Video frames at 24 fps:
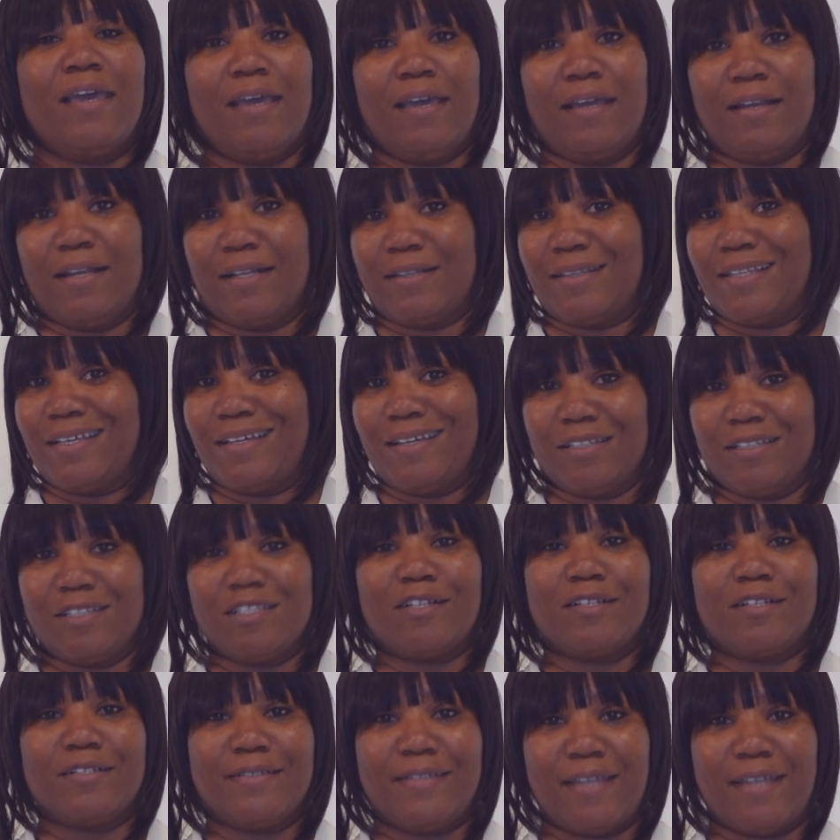And at the end
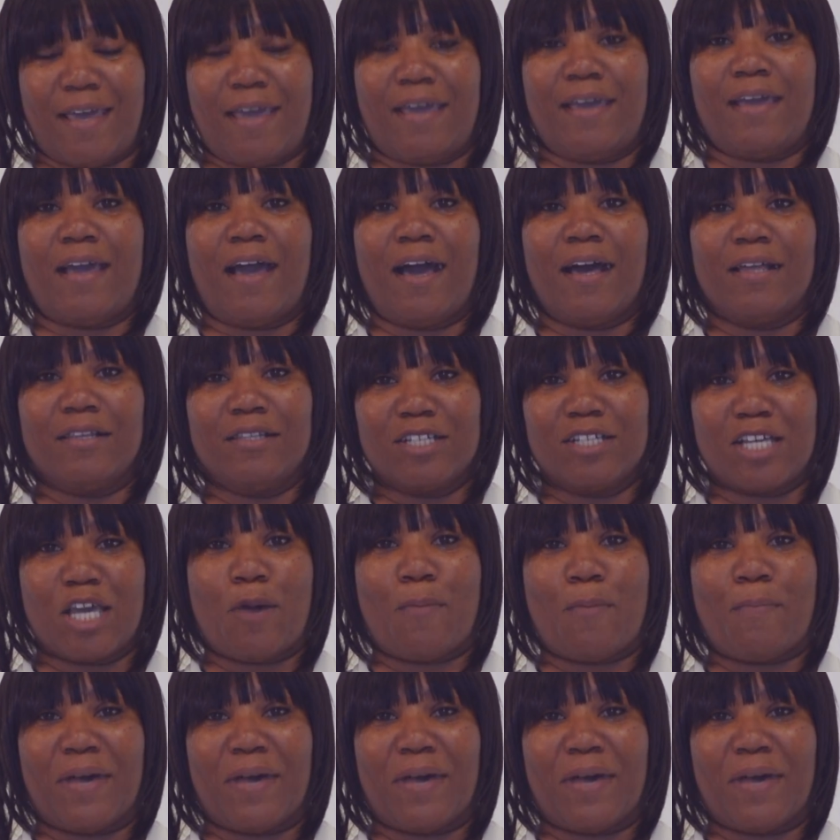of the day, I look at